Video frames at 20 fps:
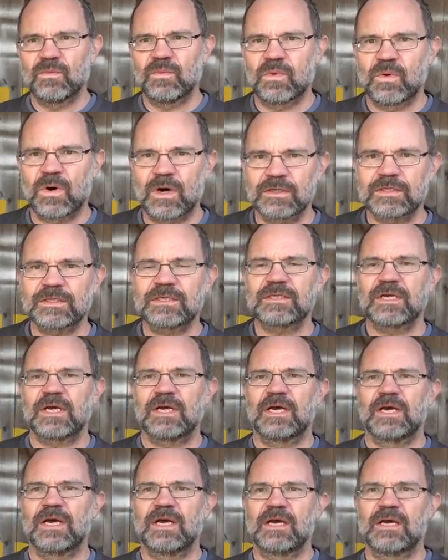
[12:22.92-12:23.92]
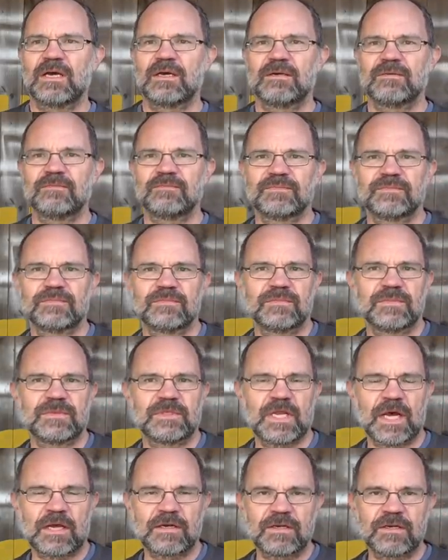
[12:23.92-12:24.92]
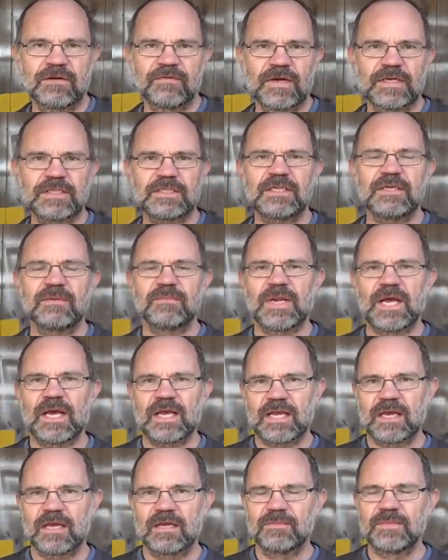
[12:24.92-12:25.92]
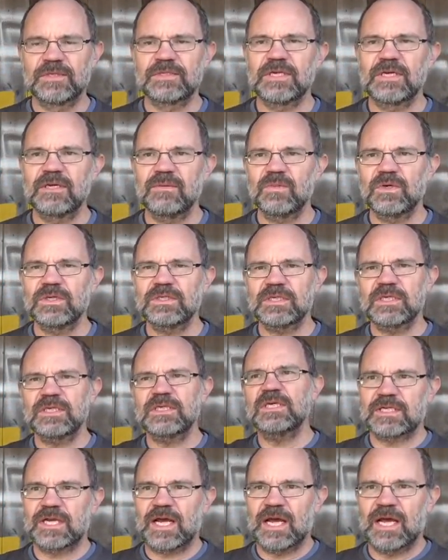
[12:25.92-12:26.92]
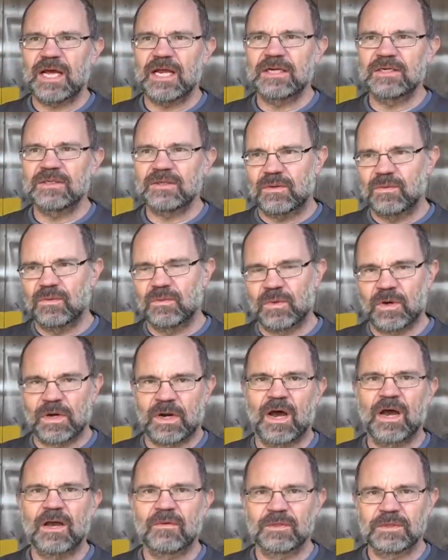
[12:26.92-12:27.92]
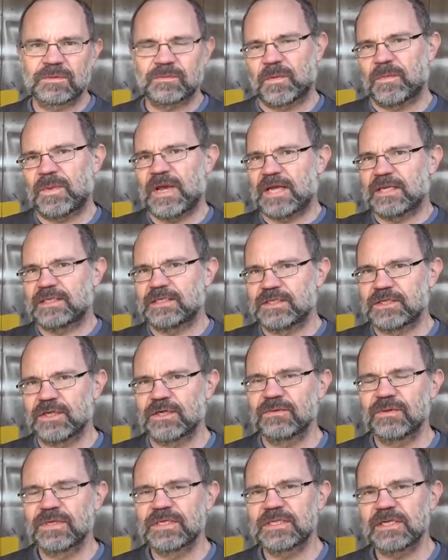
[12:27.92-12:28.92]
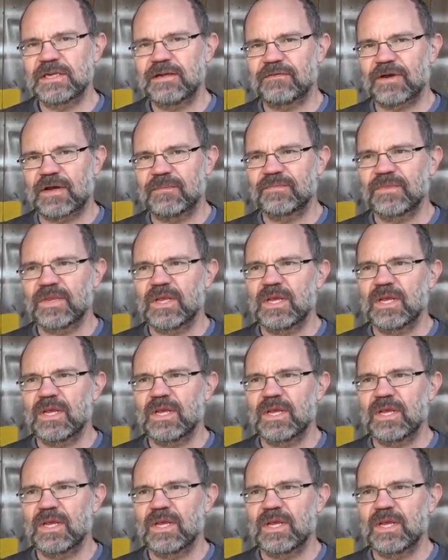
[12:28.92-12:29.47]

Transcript: what Lund University and Blerkinge Museum wanted and what I was prepared to do and deliver.